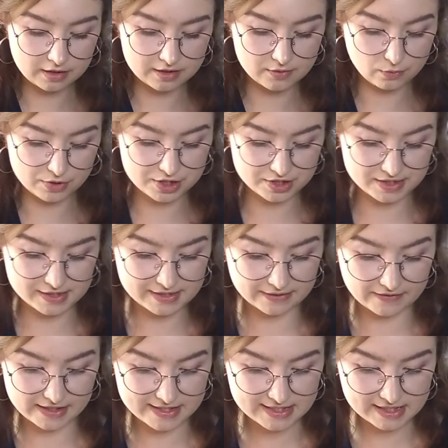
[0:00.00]
which is
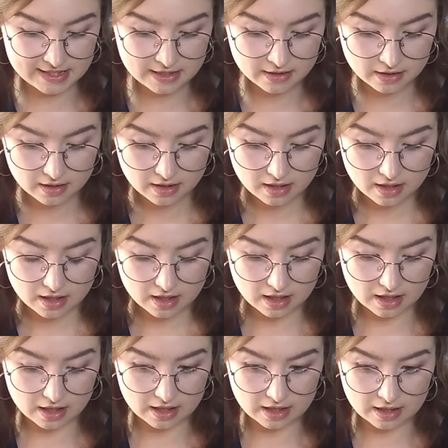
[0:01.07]
interesting.
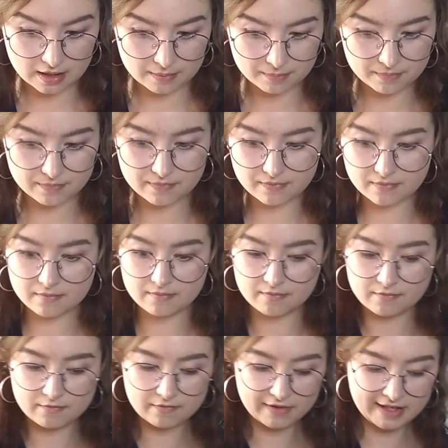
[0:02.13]

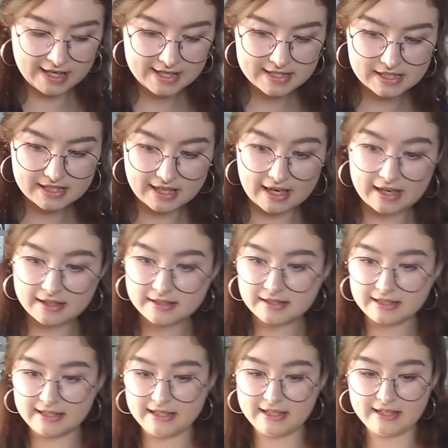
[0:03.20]
The next card
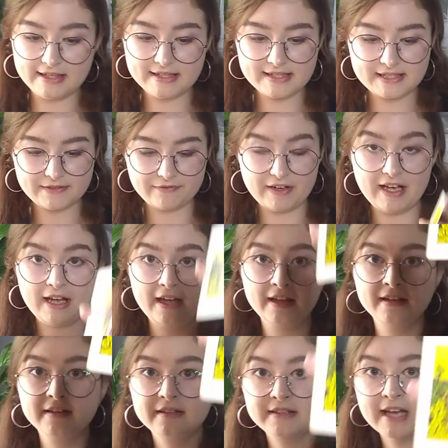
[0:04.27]
is the
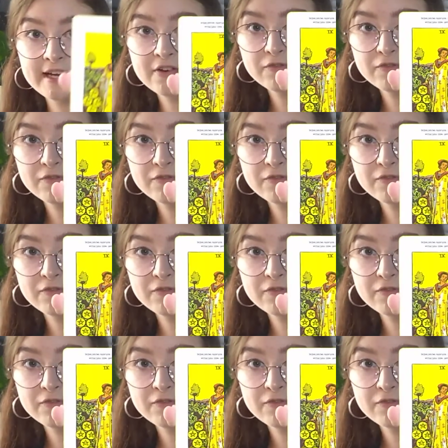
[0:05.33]
Nine